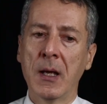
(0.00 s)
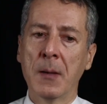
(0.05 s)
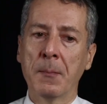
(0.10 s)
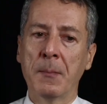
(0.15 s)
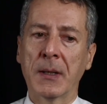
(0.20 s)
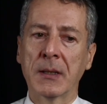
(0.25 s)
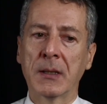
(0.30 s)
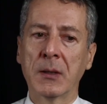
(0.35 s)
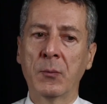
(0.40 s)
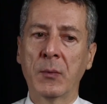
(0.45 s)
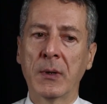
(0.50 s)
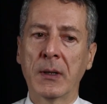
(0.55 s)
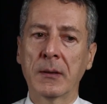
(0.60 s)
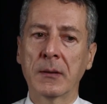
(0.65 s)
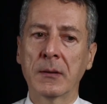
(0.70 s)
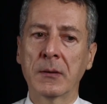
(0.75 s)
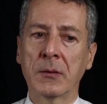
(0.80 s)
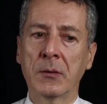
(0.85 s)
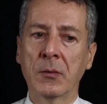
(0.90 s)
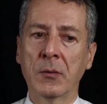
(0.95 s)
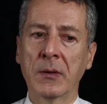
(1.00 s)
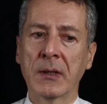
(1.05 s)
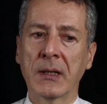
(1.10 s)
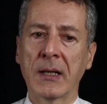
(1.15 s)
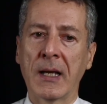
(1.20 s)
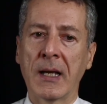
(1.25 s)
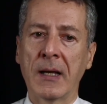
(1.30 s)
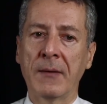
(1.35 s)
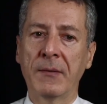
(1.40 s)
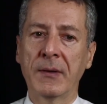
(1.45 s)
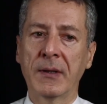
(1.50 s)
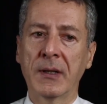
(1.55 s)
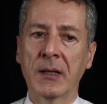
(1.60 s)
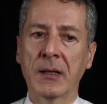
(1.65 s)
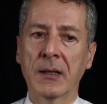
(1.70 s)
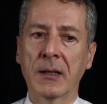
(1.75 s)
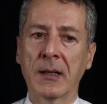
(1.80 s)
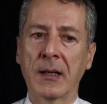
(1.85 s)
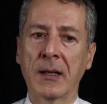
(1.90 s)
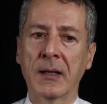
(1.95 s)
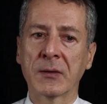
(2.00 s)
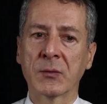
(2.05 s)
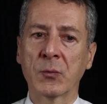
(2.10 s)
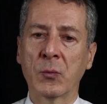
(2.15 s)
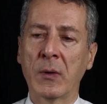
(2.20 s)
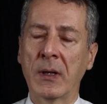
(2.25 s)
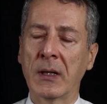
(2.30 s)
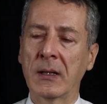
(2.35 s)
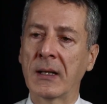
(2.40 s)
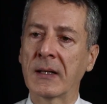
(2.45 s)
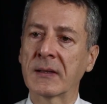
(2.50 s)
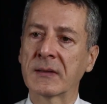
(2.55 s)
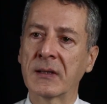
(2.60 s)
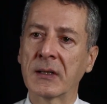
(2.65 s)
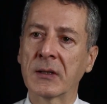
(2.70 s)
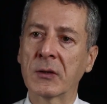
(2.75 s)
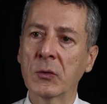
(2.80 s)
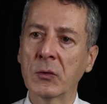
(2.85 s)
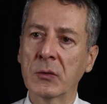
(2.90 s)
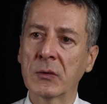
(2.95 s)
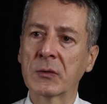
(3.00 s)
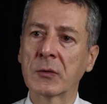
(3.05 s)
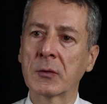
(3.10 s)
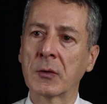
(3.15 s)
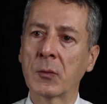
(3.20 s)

but they were doing everything as well as they could, so